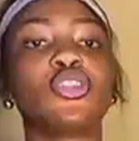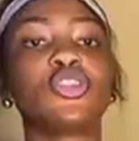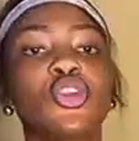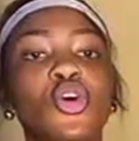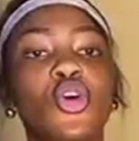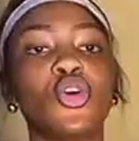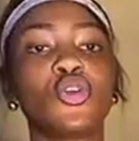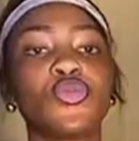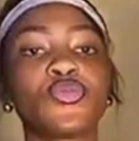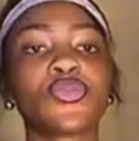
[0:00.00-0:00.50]

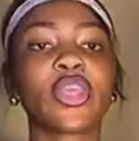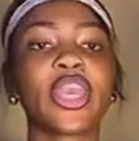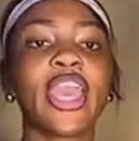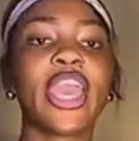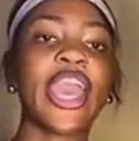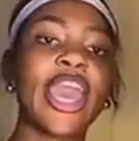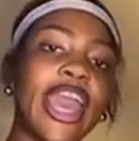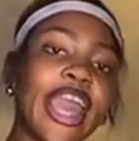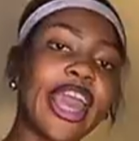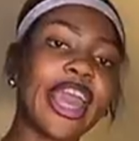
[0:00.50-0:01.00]
drying it
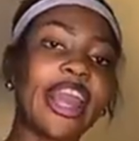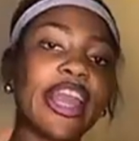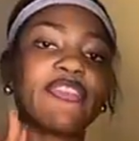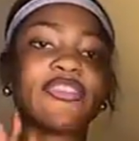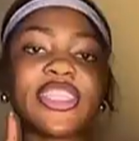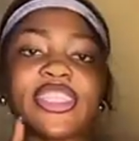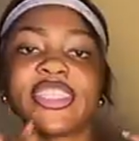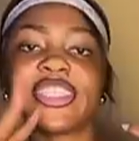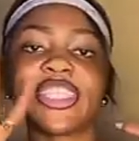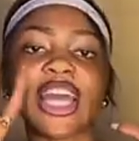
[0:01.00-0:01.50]
again.
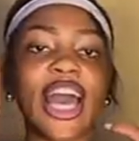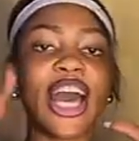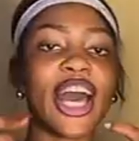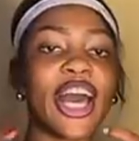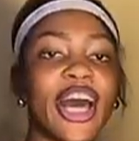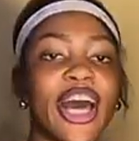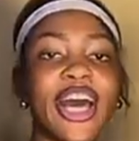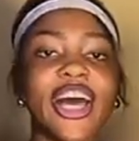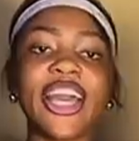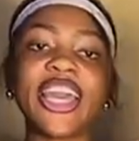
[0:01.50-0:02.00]
So this
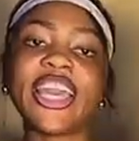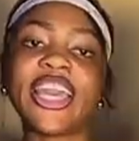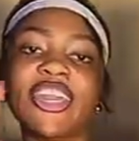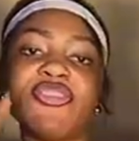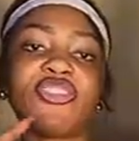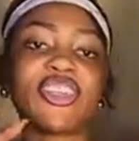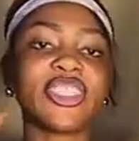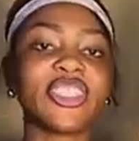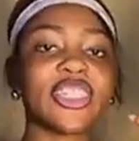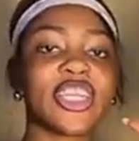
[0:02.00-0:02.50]
is the
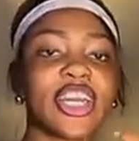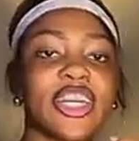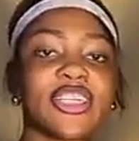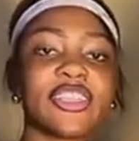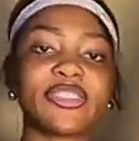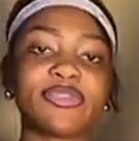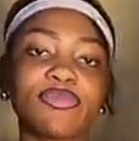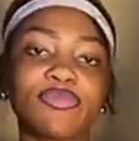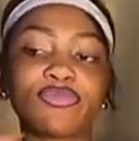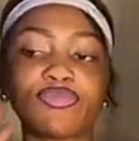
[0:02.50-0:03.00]

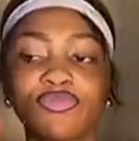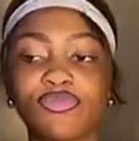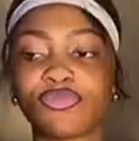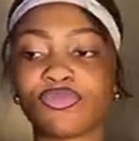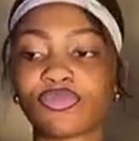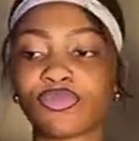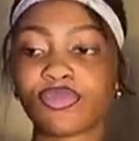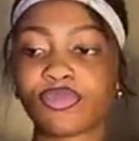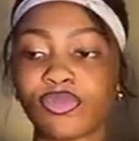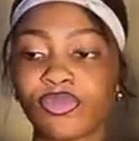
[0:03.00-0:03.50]
weave-on.
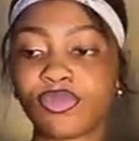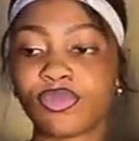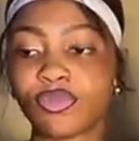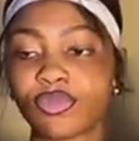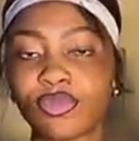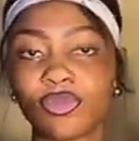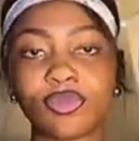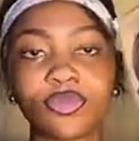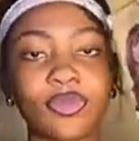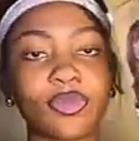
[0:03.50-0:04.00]

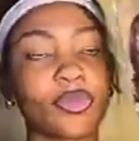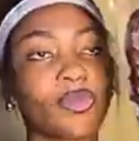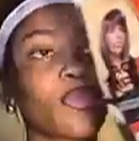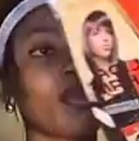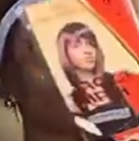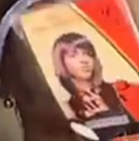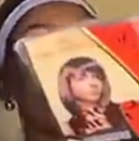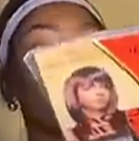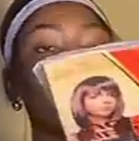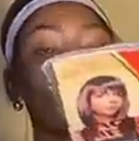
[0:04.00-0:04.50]
Yeah,
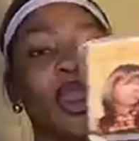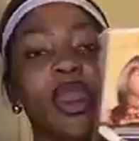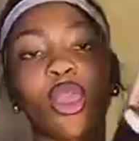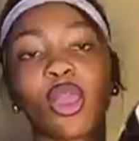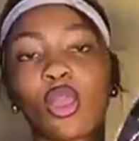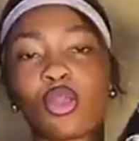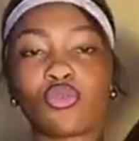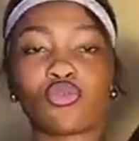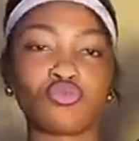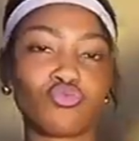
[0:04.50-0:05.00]
the
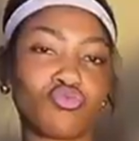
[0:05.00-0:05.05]
weave-on